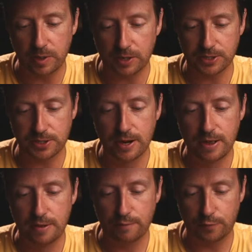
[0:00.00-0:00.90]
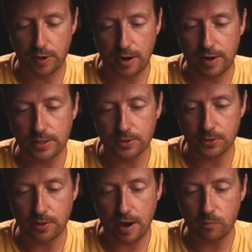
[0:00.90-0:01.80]
background photo when sharing a
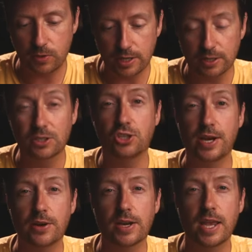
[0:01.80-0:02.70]
reel to your Instagram